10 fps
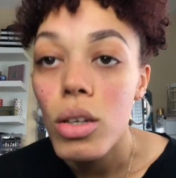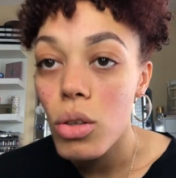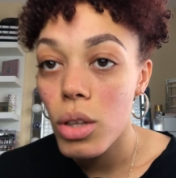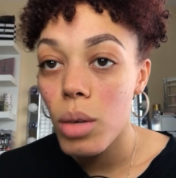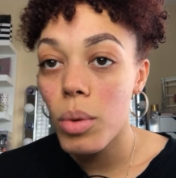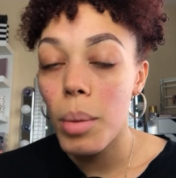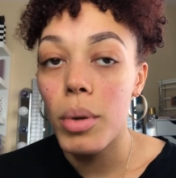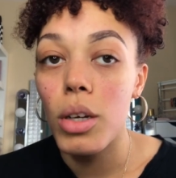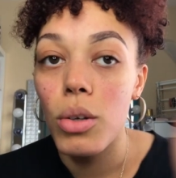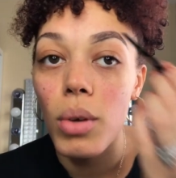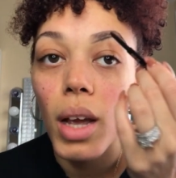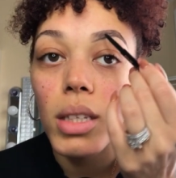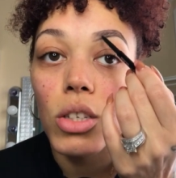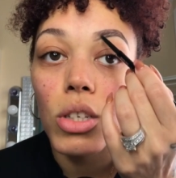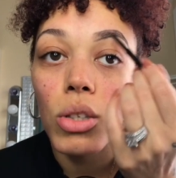So then what I'm going to do
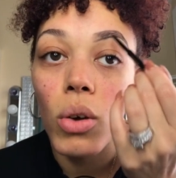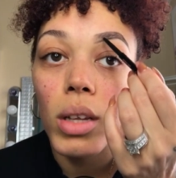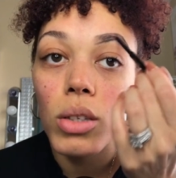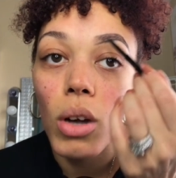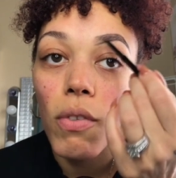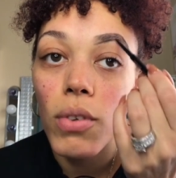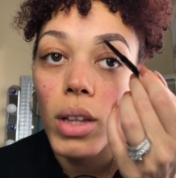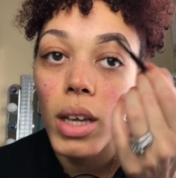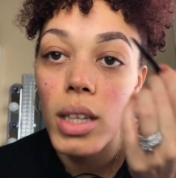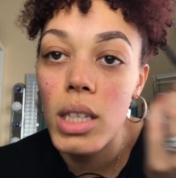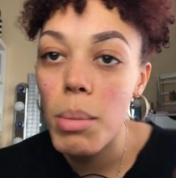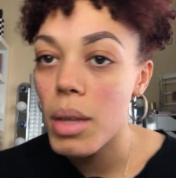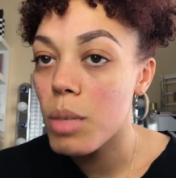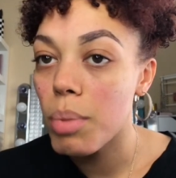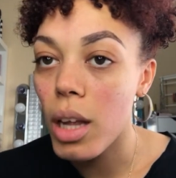next is just go ahead and start filling in some of
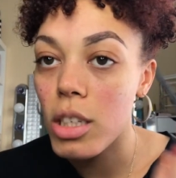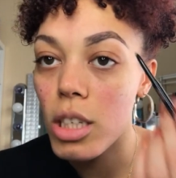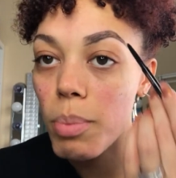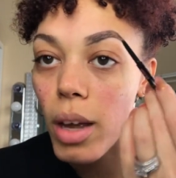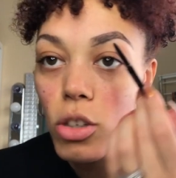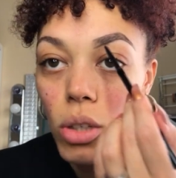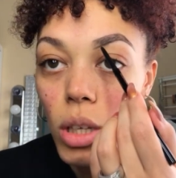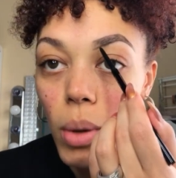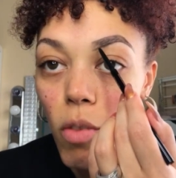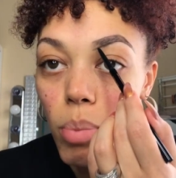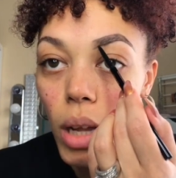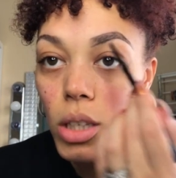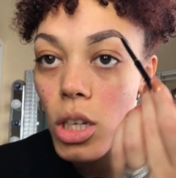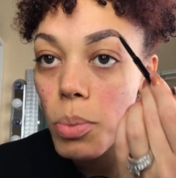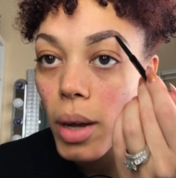these blotchy spots. You see we have
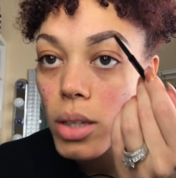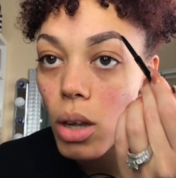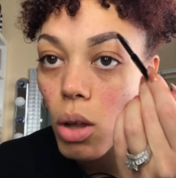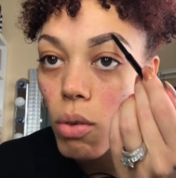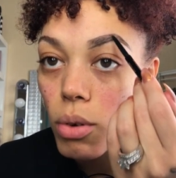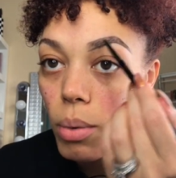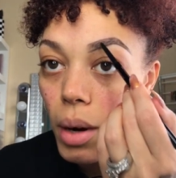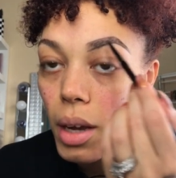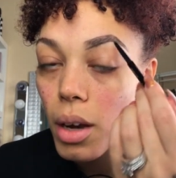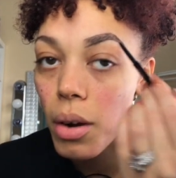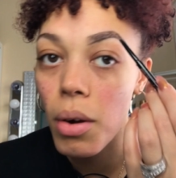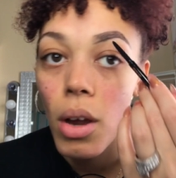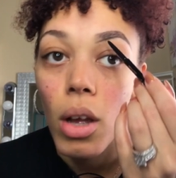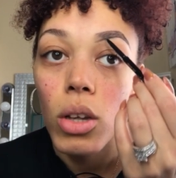blotchy spots all over right here.